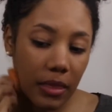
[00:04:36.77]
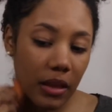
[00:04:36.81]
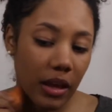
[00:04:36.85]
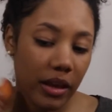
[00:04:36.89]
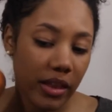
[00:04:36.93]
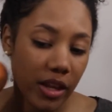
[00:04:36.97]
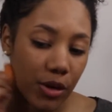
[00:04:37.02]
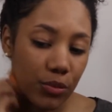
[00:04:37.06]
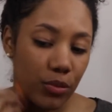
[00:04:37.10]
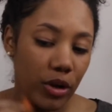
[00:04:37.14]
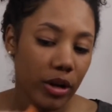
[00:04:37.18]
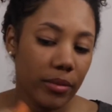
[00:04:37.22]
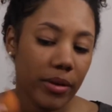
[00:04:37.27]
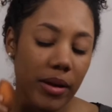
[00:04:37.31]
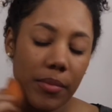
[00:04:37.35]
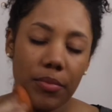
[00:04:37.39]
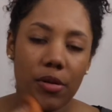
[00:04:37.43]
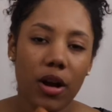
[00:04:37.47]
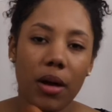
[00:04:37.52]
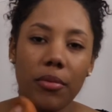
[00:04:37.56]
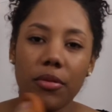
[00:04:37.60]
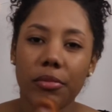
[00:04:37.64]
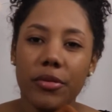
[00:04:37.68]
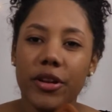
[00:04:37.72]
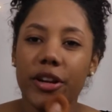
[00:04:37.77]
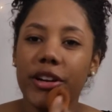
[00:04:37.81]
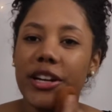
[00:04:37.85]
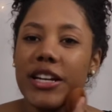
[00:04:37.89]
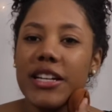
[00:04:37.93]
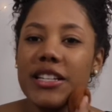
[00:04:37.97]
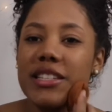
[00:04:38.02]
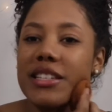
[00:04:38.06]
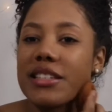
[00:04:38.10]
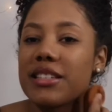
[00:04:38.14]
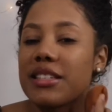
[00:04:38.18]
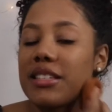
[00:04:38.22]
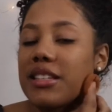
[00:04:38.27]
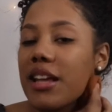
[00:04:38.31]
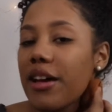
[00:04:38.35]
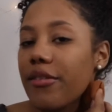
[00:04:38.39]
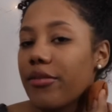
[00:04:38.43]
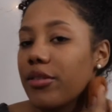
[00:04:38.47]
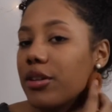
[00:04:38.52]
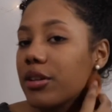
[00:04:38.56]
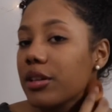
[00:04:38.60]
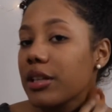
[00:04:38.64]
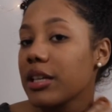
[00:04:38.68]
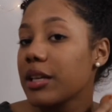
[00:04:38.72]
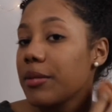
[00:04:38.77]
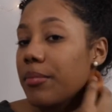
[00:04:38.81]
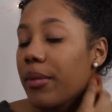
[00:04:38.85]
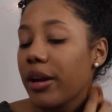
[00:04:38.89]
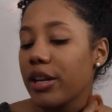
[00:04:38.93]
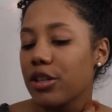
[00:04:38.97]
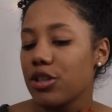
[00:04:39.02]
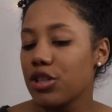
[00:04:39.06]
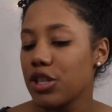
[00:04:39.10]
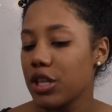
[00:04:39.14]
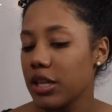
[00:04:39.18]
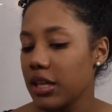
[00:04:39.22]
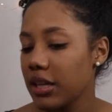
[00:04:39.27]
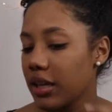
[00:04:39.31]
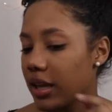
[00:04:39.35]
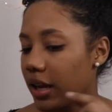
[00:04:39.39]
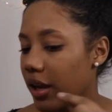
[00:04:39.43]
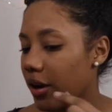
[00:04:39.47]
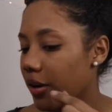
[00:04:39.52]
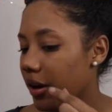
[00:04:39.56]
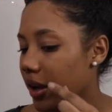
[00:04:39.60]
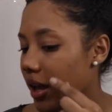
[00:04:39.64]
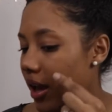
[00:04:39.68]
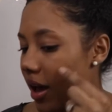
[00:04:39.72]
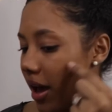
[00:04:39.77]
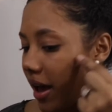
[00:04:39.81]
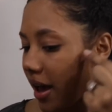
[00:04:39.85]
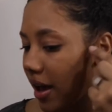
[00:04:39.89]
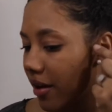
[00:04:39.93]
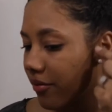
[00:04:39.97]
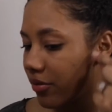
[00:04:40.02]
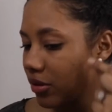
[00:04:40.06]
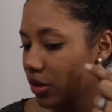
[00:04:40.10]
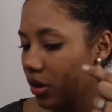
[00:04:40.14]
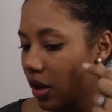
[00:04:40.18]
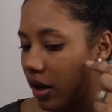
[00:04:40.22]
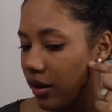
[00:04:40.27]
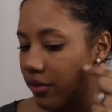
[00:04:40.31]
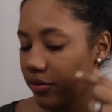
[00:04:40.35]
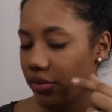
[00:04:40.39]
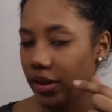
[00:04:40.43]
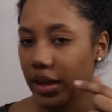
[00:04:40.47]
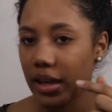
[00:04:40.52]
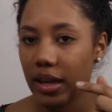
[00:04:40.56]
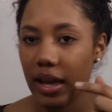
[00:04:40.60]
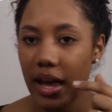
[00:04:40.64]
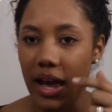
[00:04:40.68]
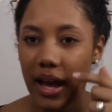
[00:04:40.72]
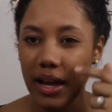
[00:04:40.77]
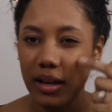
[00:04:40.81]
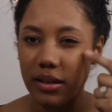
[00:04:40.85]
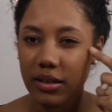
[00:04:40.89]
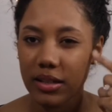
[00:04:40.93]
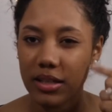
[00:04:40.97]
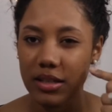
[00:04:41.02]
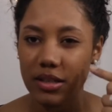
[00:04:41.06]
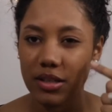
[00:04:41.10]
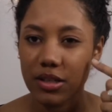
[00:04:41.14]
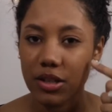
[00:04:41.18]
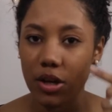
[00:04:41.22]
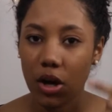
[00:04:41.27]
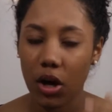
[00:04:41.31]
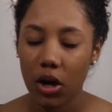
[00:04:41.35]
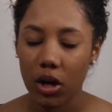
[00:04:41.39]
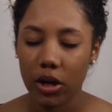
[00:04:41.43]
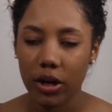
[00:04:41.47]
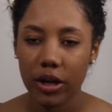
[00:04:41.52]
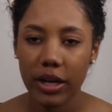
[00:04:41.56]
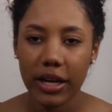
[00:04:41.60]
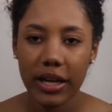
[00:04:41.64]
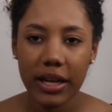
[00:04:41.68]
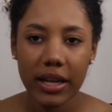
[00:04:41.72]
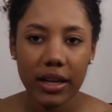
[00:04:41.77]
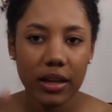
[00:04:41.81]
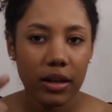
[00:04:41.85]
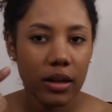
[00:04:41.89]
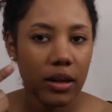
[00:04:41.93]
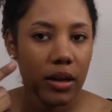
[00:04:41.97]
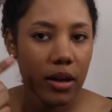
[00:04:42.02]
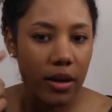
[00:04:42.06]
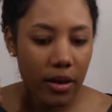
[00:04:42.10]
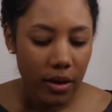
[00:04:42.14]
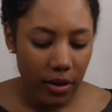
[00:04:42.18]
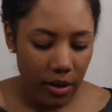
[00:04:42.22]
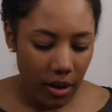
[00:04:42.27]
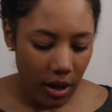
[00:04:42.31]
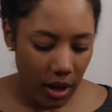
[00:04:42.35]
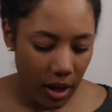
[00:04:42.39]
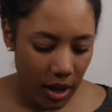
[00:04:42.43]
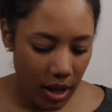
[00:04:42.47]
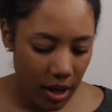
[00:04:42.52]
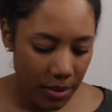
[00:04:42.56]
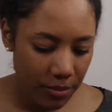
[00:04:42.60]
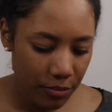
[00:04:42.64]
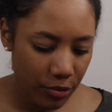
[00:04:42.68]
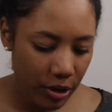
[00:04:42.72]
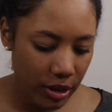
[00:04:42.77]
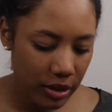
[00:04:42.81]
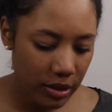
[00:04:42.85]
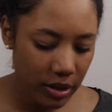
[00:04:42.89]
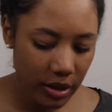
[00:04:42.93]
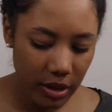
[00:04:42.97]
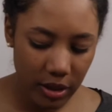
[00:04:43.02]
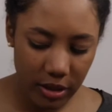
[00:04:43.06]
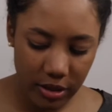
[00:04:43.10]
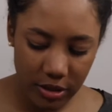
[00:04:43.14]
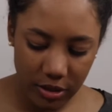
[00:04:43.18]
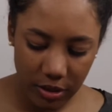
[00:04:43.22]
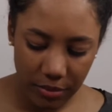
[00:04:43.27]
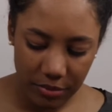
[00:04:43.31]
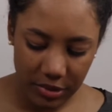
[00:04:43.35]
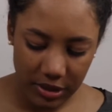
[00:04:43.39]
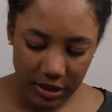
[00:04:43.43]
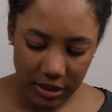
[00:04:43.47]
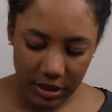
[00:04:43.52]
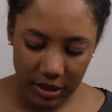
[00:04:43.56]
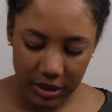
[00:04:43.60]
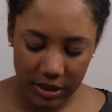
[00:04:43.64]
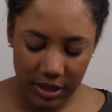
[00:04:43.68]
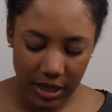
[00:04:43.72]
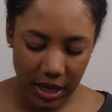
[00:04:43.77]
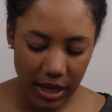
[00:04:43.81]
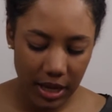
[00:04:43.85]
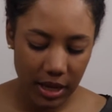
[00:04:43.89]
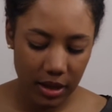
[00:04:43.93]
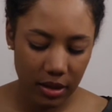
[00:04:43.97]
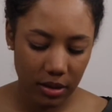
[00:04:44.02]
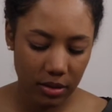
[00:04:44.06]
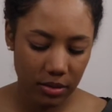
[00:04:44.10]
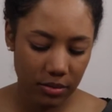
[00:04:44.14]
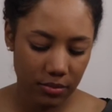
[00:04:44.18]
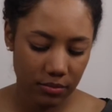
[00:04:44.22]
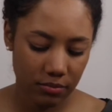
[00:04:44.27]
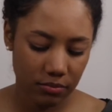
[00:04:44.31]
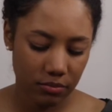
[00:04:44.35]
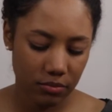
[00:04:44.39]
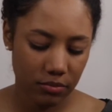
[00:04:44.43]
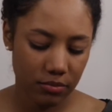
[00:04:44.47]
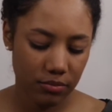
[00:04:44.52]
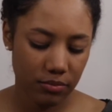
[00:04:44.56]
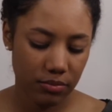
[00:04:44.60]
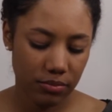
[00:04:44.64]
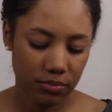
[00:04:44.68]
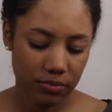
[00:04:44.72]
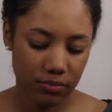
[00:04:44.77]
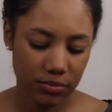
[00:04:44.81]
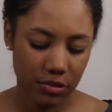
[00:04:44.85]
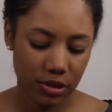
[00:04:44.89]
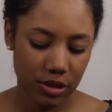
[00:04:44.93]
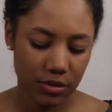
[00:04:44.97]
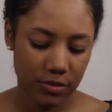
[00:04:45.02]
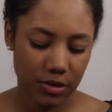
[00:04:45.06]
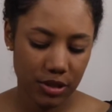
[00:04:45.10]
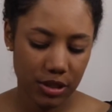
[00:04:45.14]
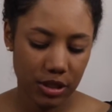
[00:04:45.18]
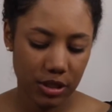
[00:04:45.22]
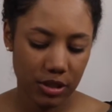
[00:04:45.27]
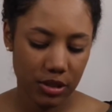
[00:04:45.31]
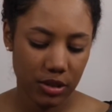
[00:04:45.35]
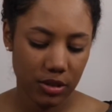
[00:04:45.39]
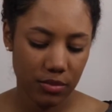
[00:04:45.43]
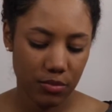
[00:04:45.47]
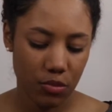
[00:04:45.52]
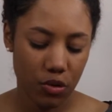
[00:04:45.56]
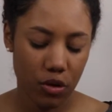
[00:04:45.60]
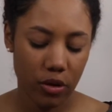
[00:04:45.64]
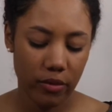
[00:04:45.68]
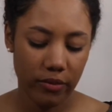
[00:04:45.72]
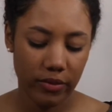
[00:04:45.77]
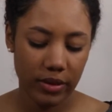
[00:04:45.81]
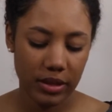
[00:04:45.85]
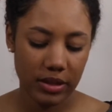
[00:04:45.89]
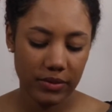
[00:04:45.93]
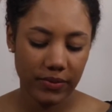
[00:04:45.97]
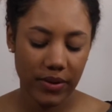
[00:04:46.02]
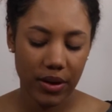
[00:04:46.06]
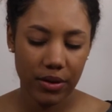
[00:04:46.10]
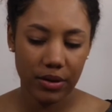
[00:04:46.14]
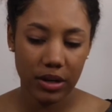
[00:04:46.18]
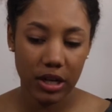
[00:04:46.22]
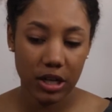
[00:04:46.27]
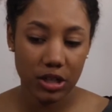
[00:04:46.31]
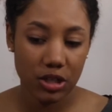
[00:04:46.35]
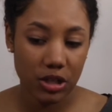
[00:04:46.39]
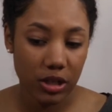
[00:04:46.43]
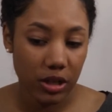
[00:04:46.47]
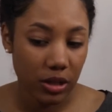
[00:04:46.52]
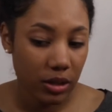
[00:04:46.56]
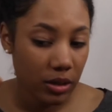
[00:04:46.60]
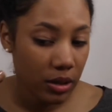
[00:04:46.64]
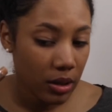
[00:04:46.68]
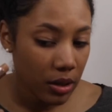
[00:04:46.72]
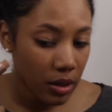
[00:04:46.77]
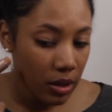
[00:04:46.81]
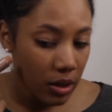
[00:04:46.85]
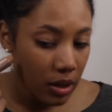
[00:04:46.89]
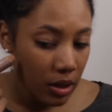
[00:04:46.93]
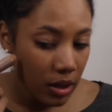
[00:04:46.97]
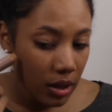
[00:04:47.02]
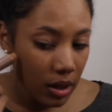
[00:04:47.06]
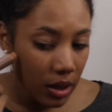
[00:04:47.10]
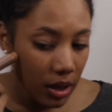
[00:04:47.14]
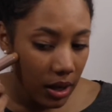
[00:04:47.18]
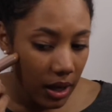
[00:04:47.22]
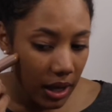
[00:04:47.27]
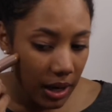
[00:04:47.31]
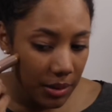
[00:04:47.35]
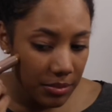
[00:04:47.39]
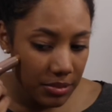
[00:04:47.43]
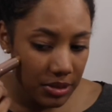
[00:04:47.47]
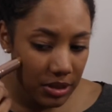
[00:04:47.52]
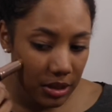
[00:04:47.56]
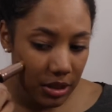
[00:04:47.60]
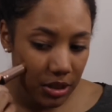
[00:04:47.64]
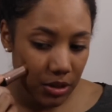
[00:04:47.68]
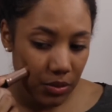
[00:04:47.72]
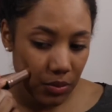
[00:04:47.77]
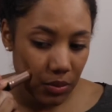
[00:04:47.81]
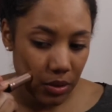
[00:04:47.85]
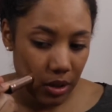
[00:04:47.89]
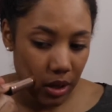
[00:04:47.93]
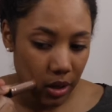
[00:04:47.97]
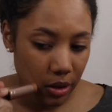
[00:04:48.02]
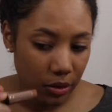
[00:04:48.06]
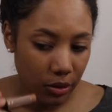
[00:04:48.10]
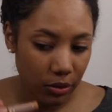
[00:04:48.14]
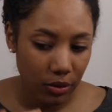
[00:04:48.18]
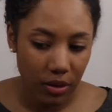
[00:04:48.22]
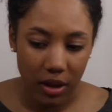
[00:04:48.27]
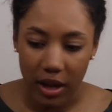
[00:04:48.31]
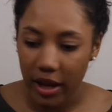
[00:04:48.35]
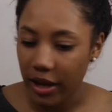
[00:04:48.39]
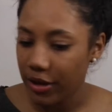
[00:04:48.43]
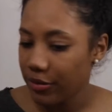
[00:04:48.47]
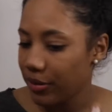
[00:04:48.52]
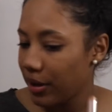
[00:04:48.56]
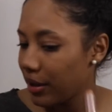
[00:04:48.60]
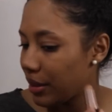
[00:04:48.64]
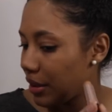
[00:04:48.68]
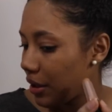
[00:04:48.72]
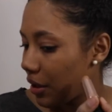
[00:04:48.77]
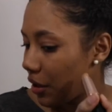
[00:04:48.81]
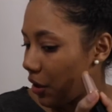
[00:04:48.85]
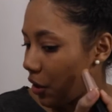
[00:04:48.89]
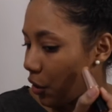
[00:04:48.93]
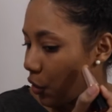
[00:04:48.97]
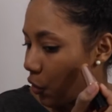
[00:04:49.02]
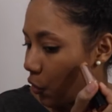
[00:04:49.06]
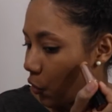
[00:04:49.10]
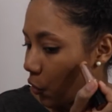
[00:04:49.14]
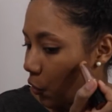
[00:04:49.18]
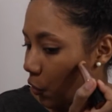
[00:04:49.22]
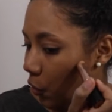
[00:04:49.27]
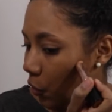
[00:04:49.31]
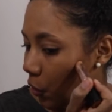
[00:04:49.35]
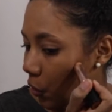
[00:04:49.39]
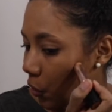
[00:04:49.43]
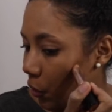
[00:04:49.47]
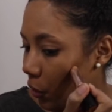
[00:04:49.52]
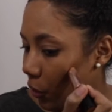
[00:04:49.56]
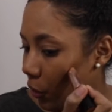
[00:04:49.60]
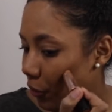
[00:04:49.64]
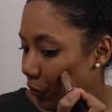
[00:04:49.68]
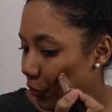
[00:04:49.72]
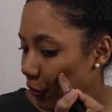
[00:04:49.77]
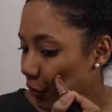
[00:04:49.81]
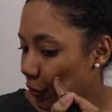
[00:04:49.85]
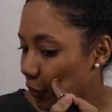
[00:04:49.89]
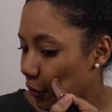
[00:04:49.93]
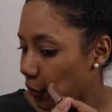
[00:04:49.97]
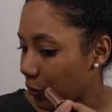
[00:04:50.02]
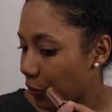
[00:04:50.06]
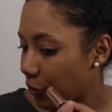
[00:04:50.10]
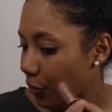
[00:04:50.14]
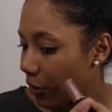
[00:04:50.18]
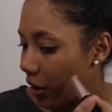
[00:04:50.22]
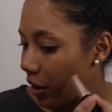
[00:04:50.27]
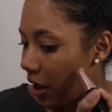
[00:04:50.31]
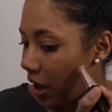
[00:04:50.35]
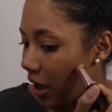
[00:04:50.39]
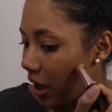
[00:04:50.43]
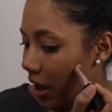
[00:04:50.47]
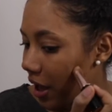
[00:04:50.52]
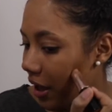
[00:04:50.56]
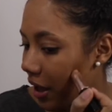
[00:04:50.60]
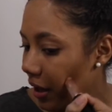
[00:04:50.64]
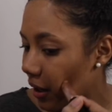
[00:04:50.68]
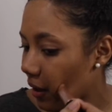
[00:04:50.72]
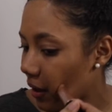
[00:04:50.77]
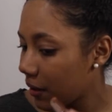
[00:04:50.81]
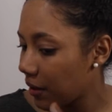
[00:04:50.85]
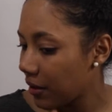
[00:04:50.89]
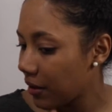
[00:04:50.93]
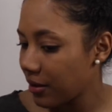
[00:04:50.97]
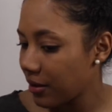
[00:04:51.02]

Then one of my problem areas is definitely my cheek area. I have a lot of like acne scarring right there, so I'm just gonna take just some more of this foundation. And I'm just gonna do another line right there just to try